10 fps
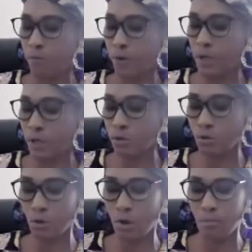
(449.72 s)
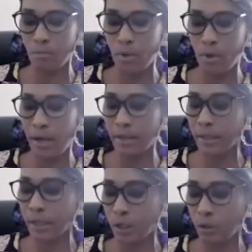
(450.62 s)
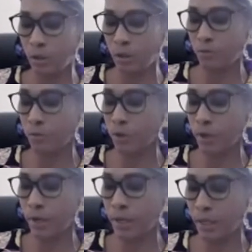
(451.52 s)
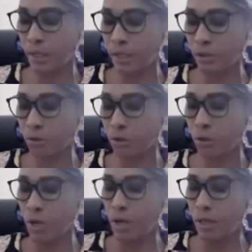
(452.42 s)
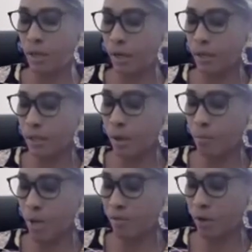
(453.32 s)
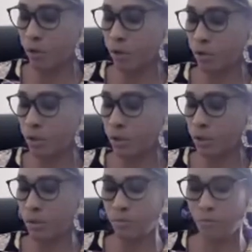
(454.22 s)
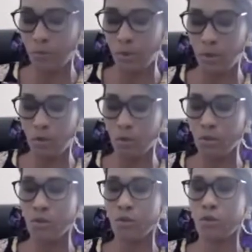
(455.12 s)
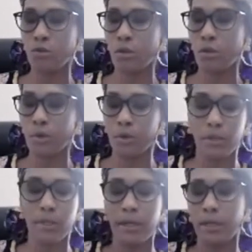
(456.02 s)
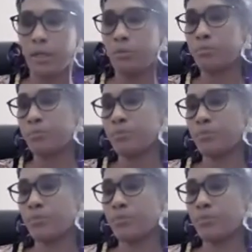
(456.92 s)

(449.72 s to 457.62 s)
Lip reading: for years to come. I thank you all for your kind attention. The entire Merck Foundation team for continuous support. Thank you.